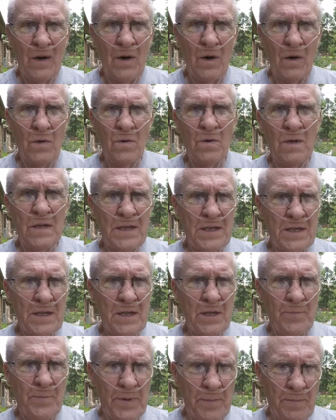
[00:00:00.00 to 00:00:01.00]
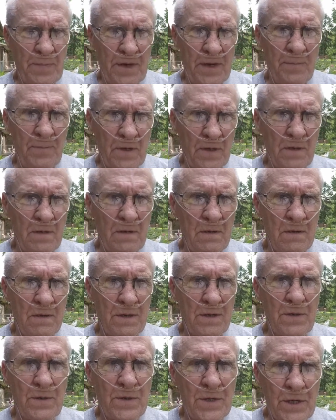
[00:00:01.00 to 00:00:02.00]
only stupid people
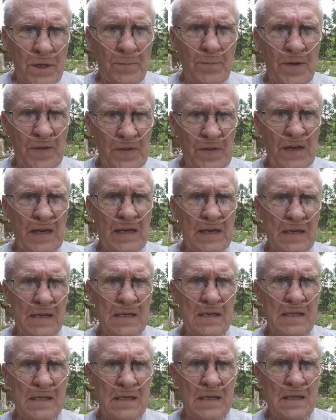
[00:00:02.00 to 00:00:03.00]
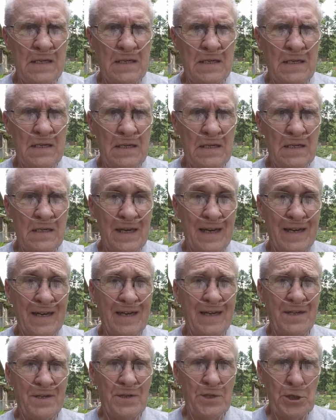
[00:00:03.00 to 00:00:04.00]
do stupid things, like
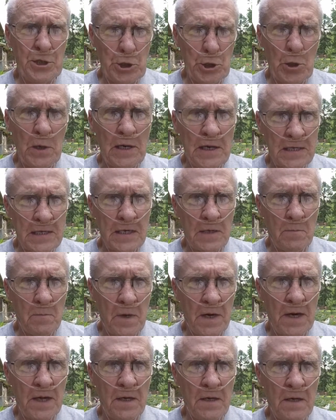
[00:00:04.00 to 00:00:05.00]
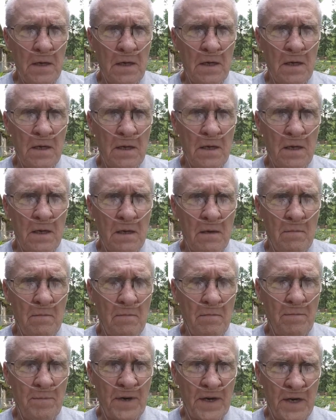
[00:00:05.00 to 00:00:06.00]
shooting somebody
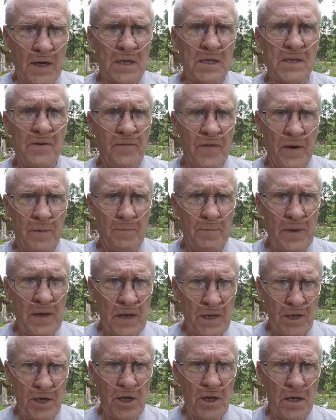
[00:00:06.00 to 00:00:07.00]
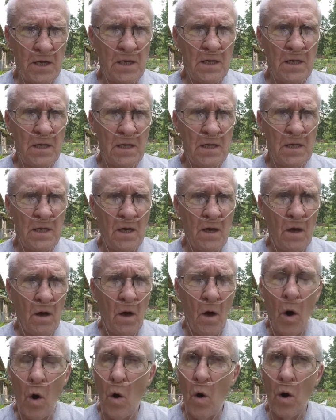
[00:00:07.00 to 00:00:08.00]
because of an opinion,
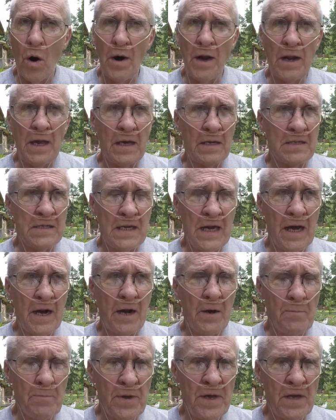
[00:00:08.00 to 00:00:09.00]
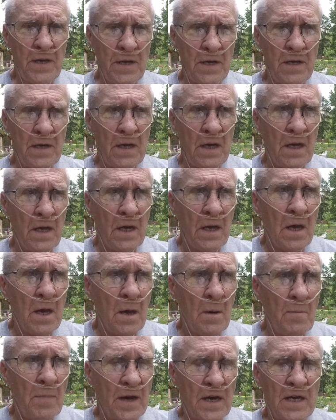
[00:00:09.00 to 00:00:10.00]
or it's not an opinion,
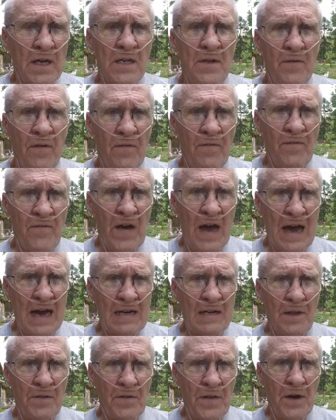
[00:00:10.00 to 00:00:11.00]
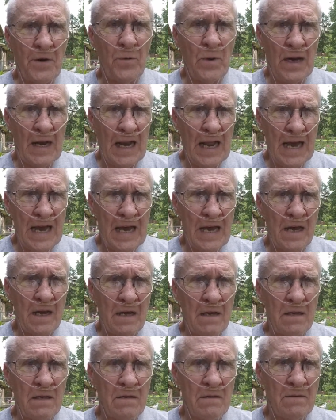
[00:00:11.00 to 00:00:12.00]
because of a fact that they're
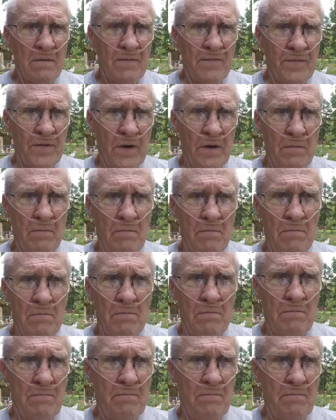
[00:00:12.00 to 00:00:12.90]
relaying from